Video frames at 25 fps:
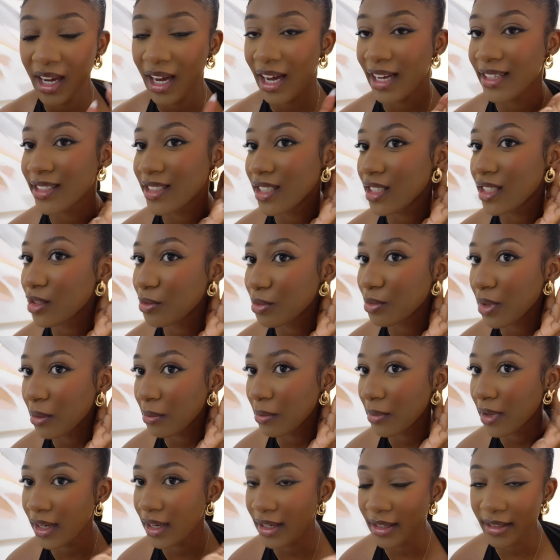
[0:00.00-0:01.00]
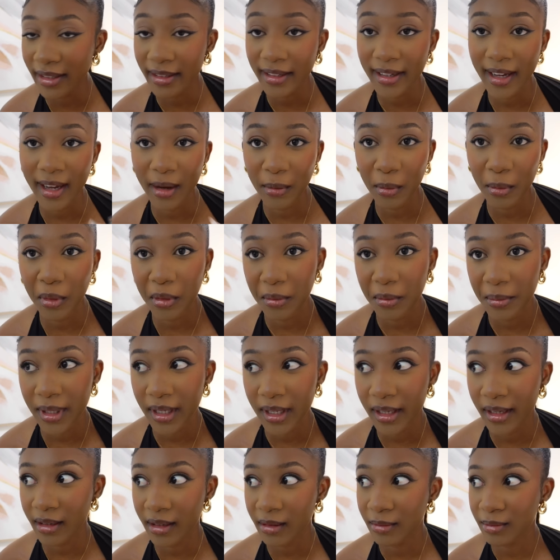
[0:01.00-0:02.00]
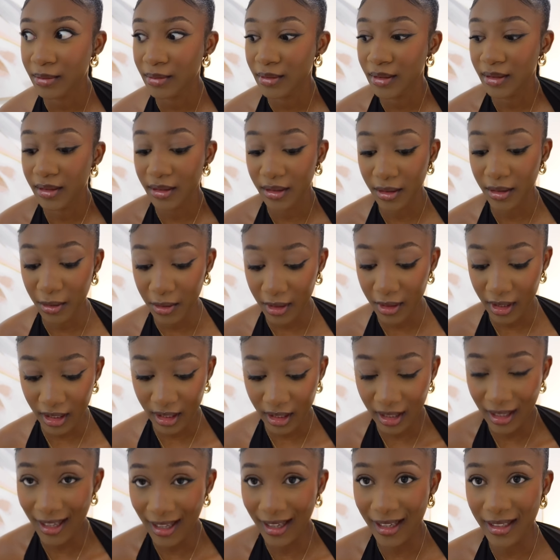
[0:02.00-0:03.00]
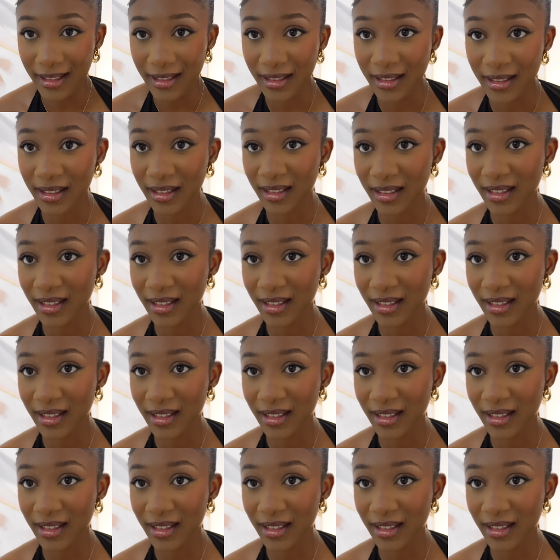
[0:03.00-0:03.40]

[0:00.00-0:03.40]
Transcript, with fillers: I changed my mind. I wore makeup. Okay, and...